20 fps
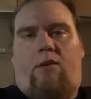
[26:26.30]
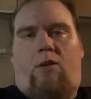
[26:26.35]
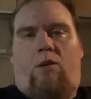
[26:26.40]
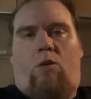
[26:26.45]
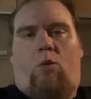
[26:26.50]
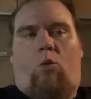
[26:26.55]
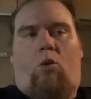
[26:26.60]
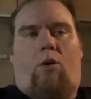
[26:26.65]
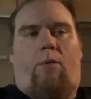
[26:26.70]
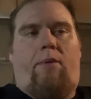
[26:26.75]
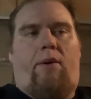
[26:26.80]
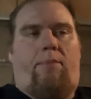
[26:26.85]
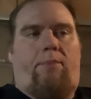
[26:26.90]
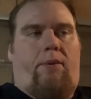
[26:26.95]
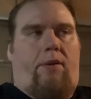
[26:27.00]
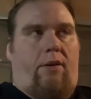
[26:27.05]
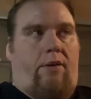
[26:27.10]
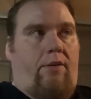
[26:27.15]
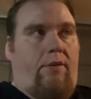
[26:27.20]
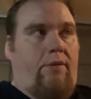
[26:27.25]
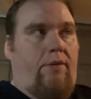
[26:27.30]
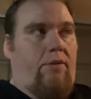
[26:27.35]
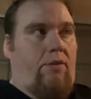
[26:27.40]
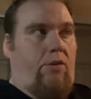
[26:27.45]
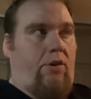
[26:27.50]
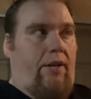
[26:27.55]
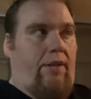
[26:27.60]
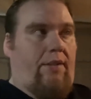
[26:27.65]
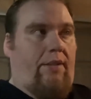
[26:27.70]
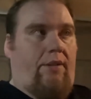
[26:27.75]
warm up the
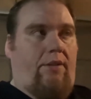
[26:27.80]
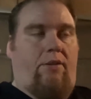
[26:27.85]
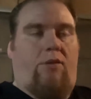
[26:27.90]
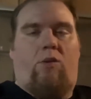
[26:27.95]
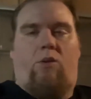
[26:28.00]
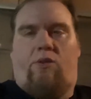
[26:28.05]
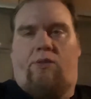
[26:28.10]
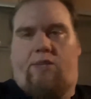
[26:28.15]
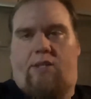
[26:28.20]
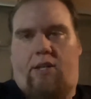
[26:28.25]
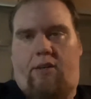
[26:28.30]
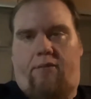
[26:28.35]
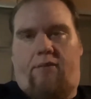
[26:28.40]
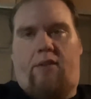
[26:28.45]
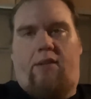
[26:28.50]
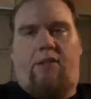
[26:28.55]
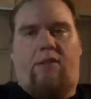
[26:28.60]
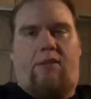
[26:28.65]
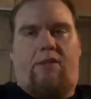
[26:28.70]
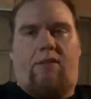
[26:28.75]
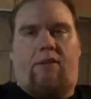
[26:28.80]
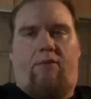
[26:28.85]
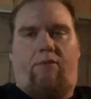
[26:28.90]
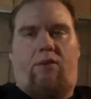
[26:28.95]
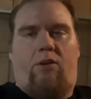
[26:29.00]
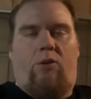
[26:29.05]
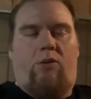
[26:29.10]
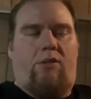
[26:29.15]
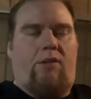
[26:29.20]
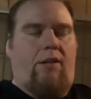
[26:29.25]
dressing or stuffing, as some
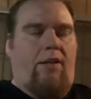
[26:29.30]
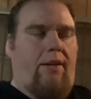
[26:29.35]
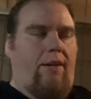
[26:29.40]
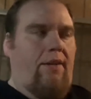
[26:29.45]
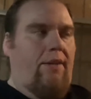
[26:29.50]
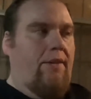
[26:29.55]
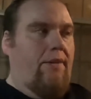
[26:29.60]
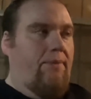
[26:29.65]
folks say.